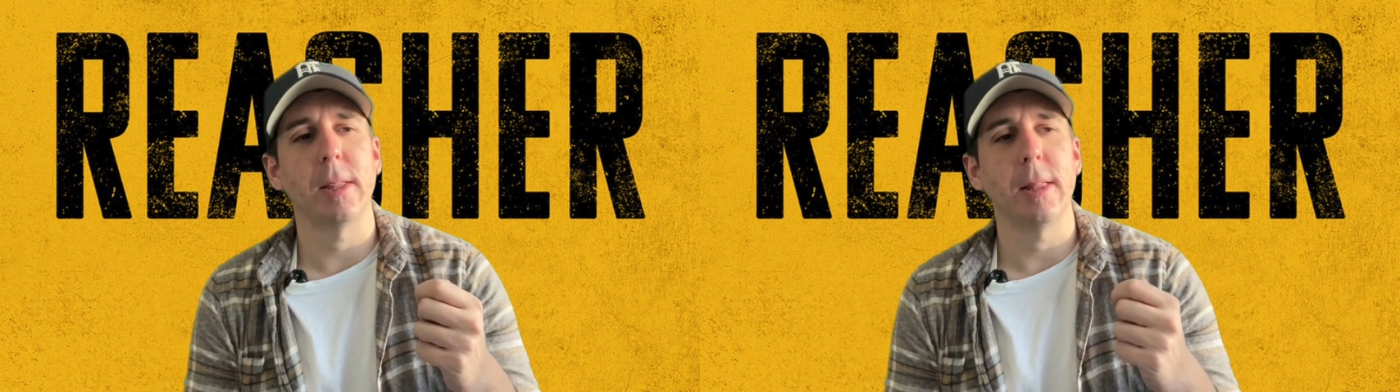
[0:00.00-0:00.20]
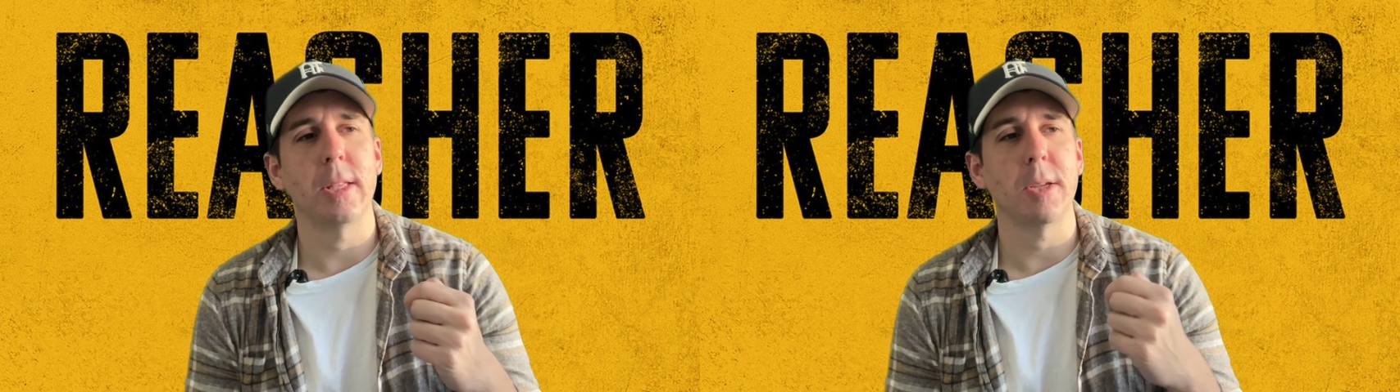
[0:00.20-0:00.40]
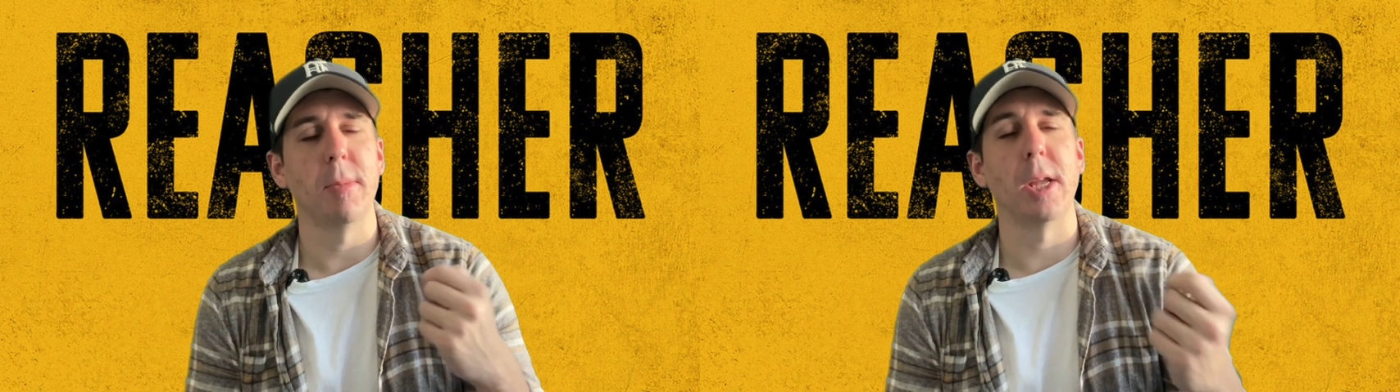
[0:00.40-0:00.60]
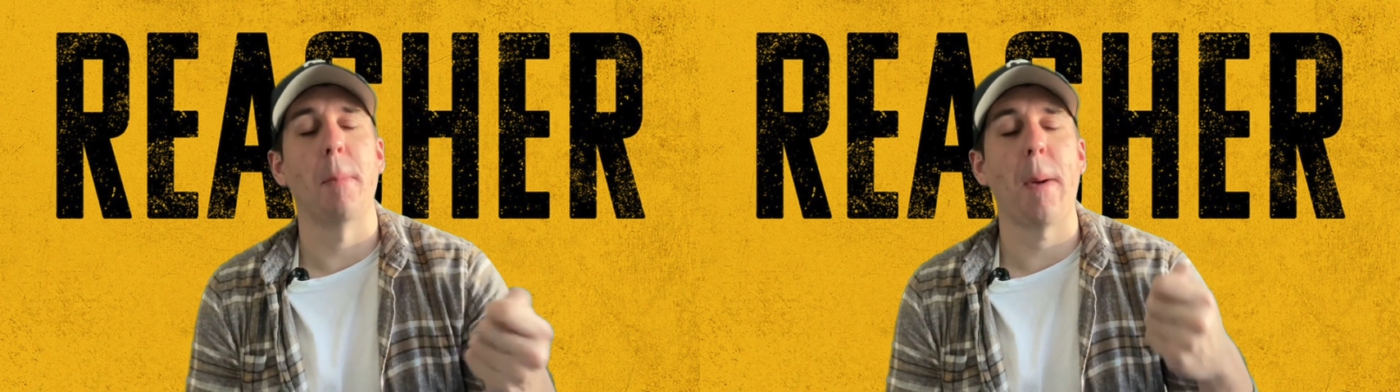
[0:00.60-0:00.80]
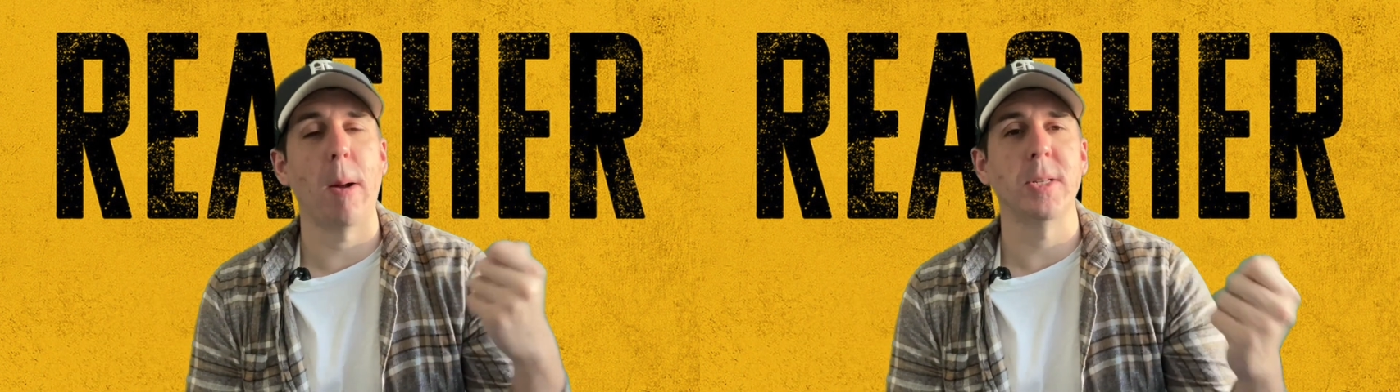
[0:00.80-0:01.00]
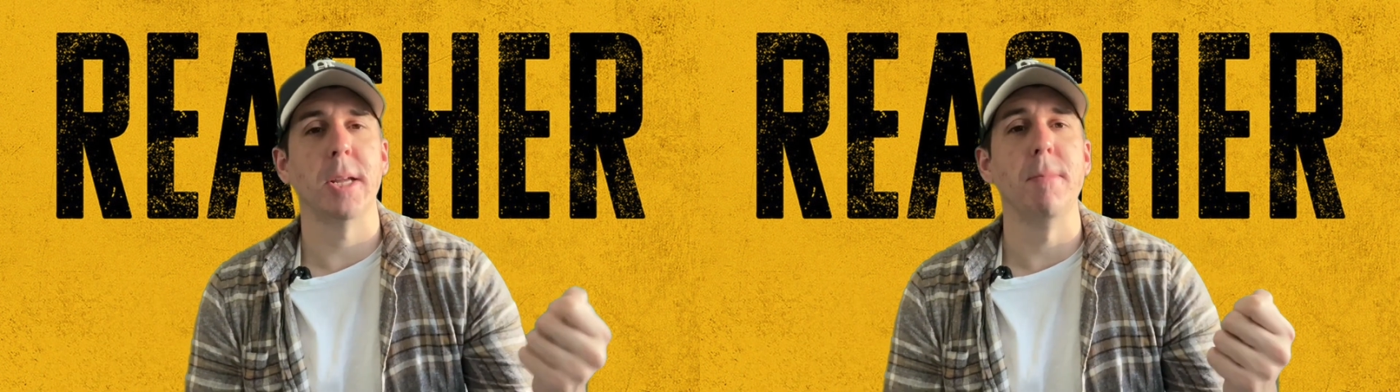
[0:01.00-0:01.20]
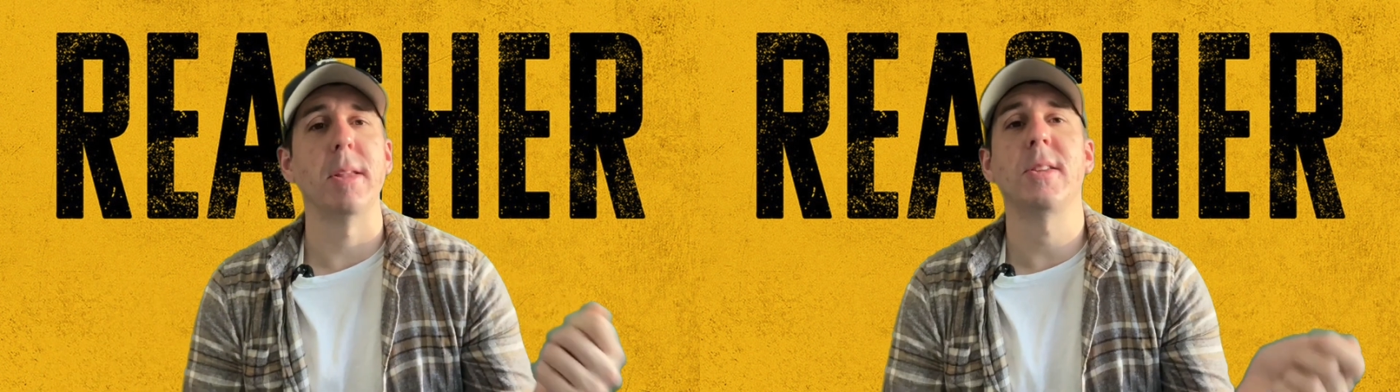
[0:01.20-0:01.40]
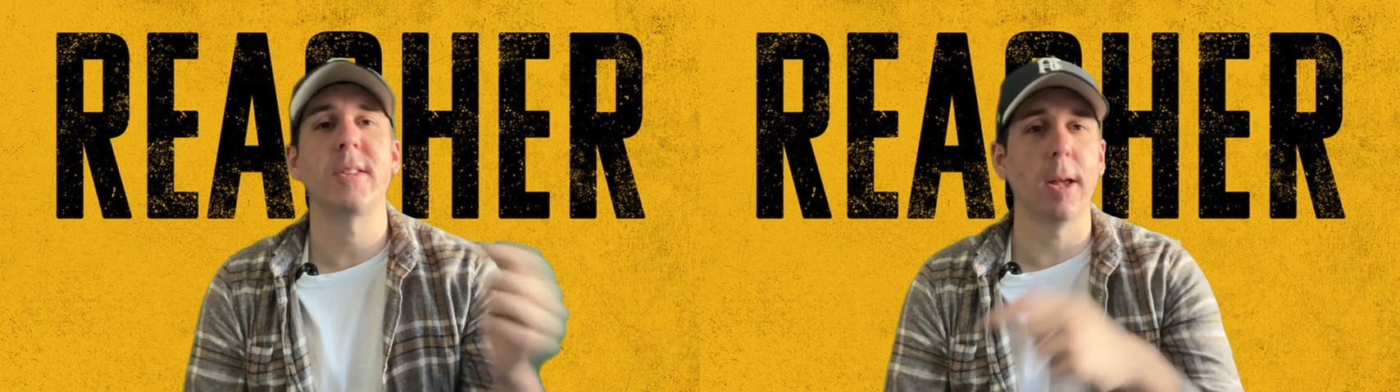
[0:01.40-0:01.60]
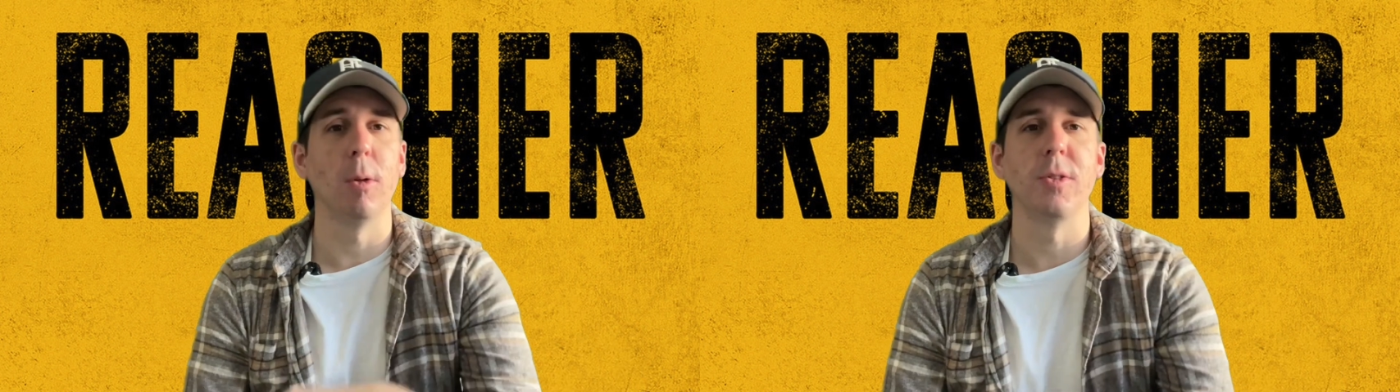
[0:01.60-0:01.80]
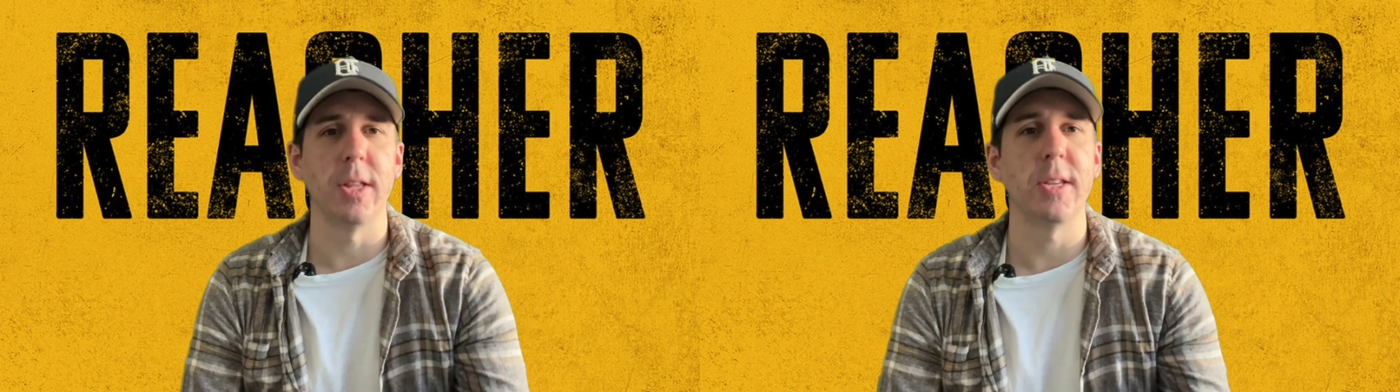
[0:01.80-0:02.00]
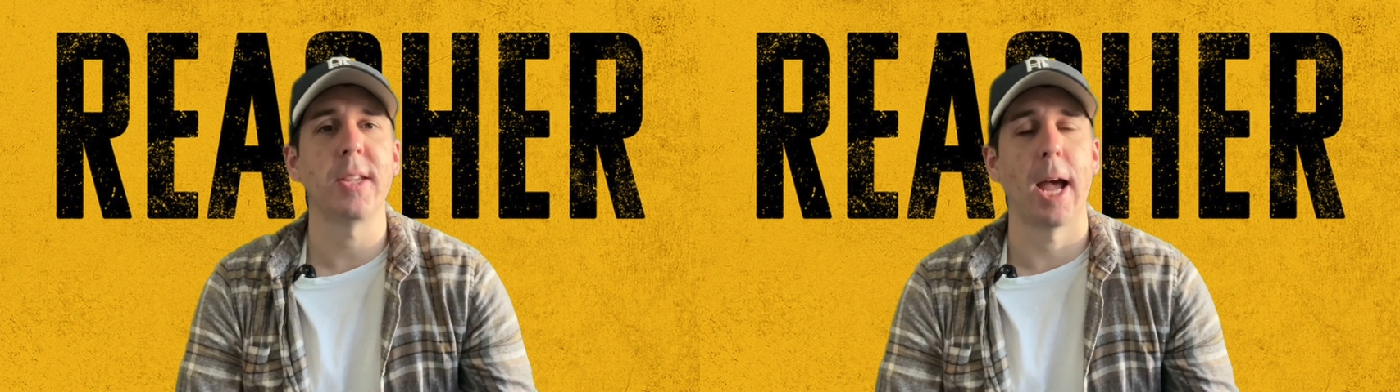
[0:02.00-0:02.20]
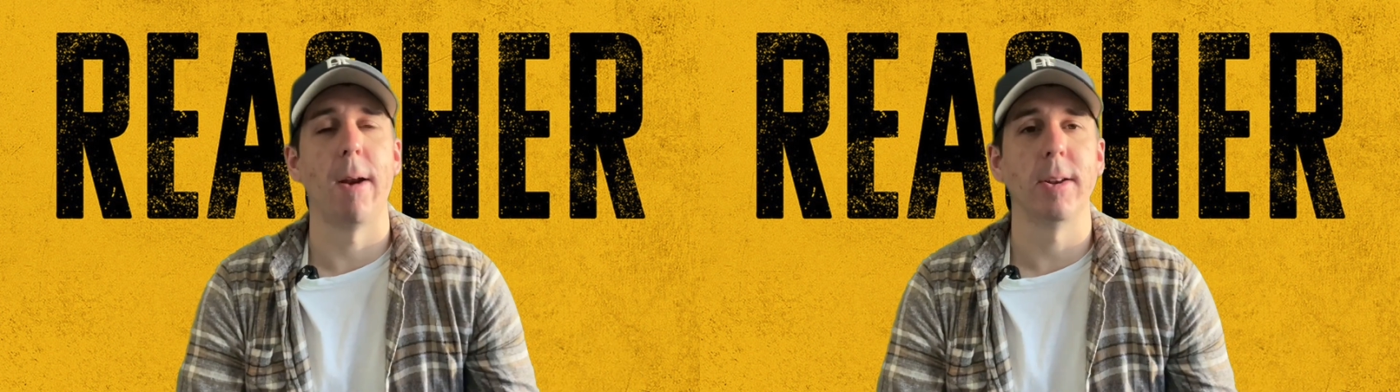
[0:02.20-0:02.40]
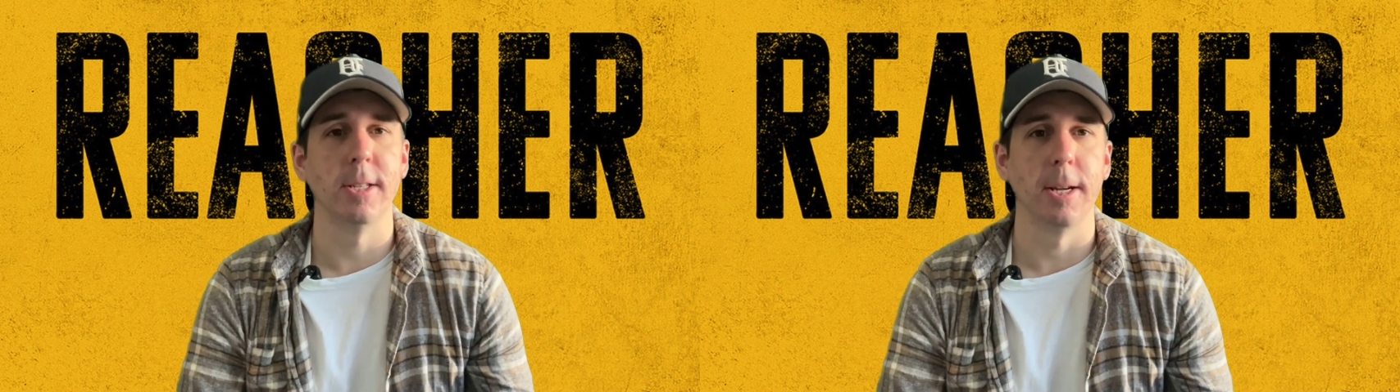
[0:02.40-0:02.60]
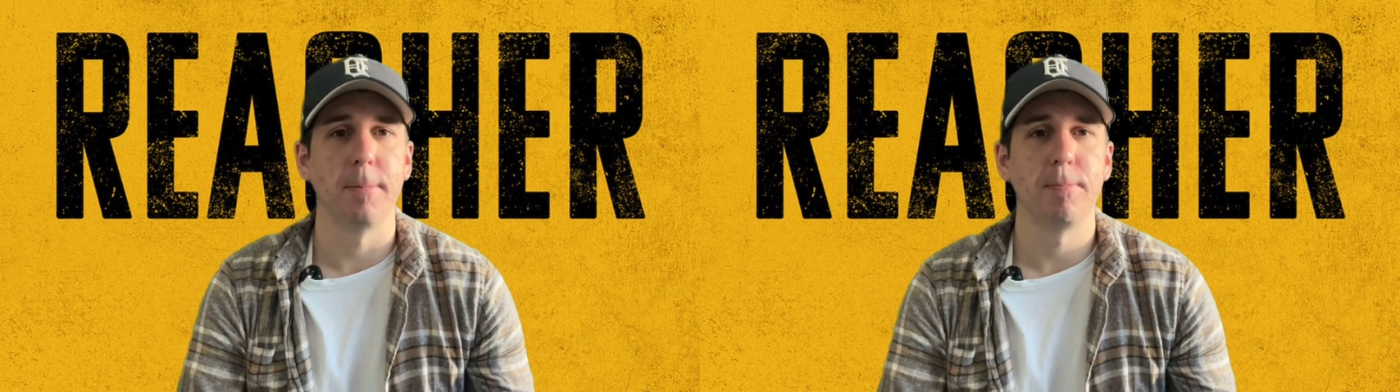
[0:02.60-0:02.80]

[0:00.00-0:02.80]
there's something about him that sells this character.